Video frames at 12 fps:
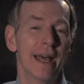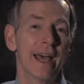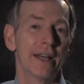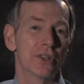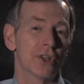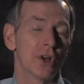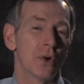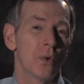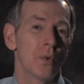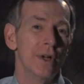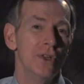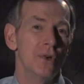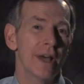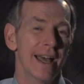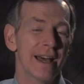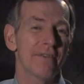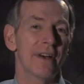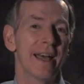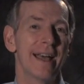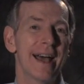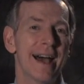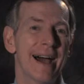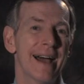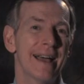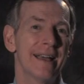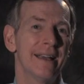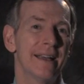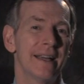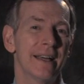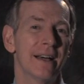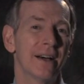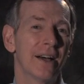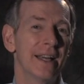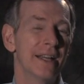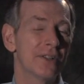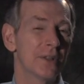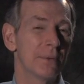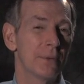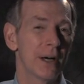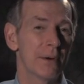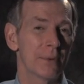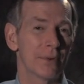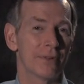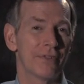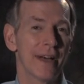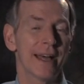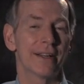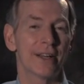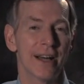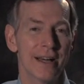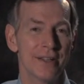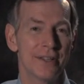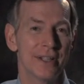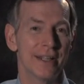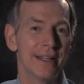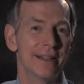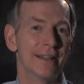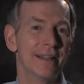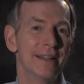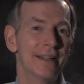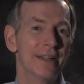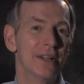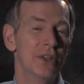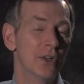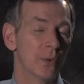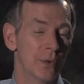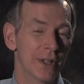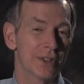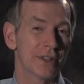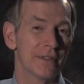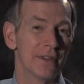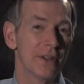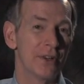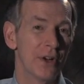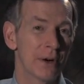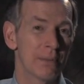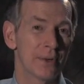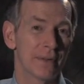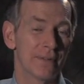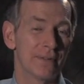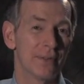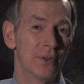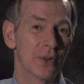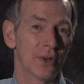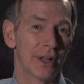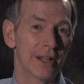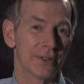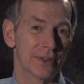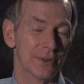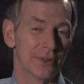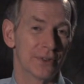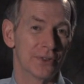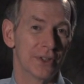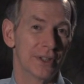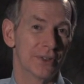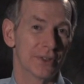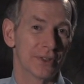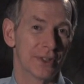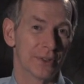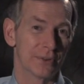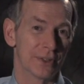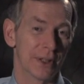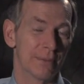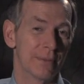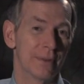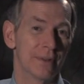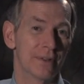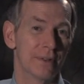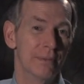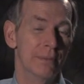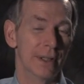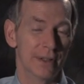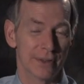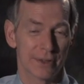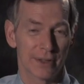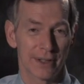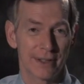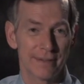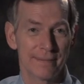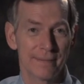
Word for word: And so when you have a high uh, intra-abdominal fat content, your risk of a number of neurological diseases goes up tremendously.